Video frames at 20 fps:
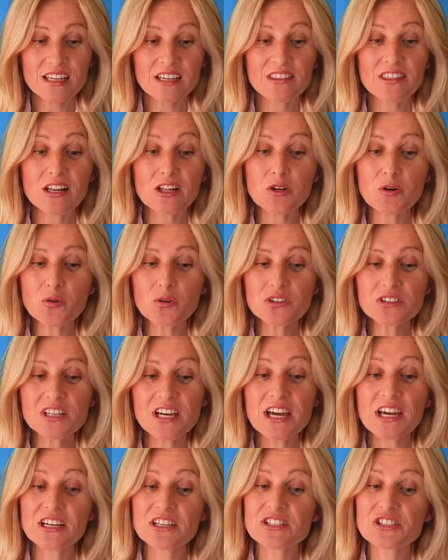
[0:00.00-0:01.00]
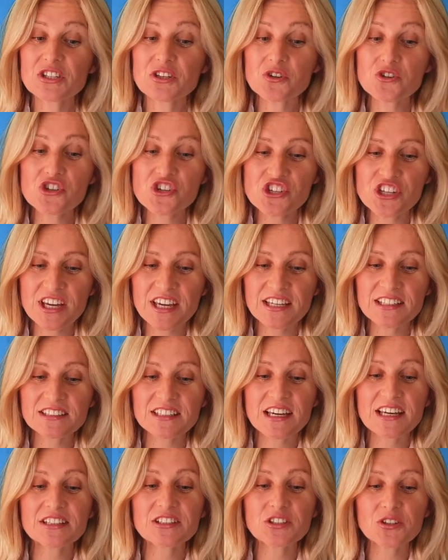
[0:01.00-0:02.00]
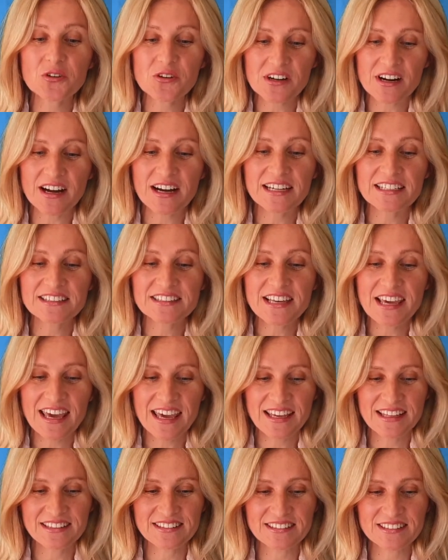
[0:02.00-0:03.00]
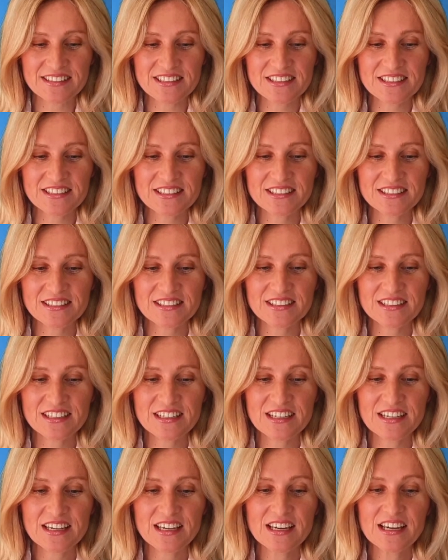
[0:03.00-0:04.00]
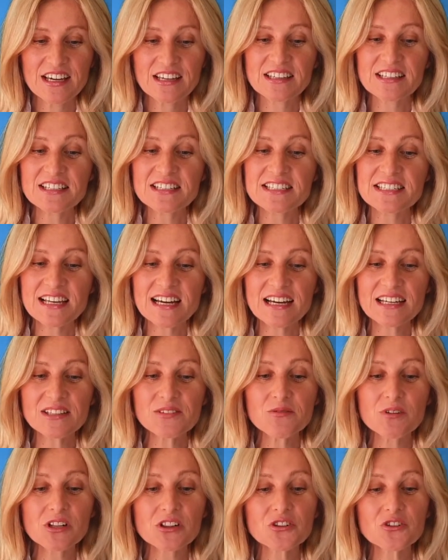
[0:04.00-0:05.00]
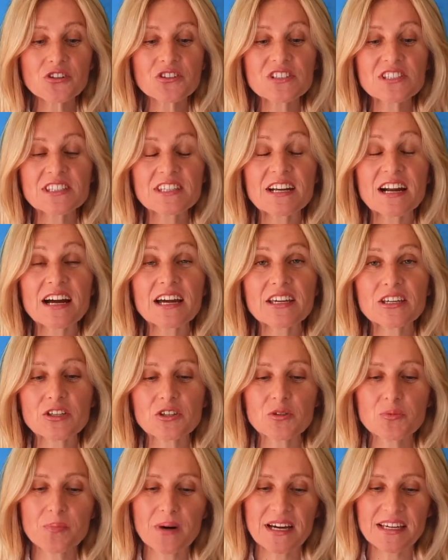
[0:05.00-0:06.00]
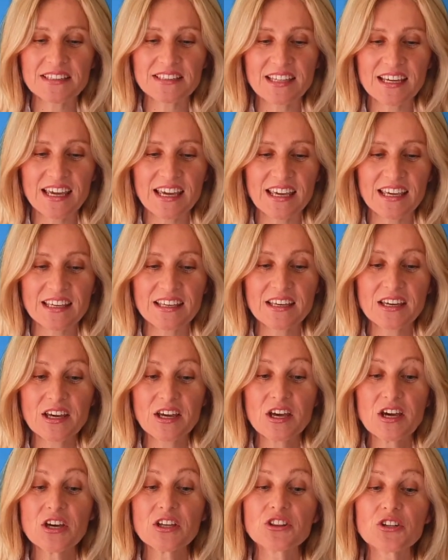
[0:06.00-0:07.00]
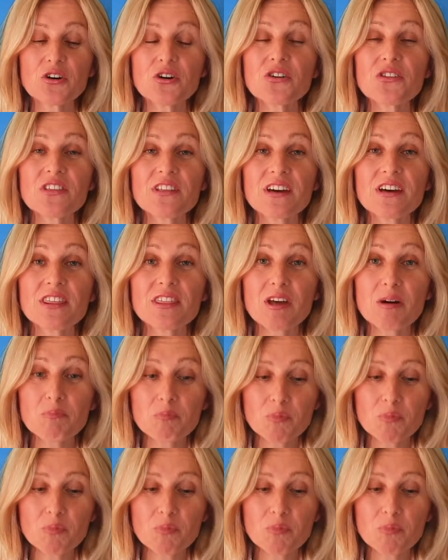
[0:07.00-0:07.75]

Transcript: The Lord is your shade at your right hand. The sun will not strike you by day, nor the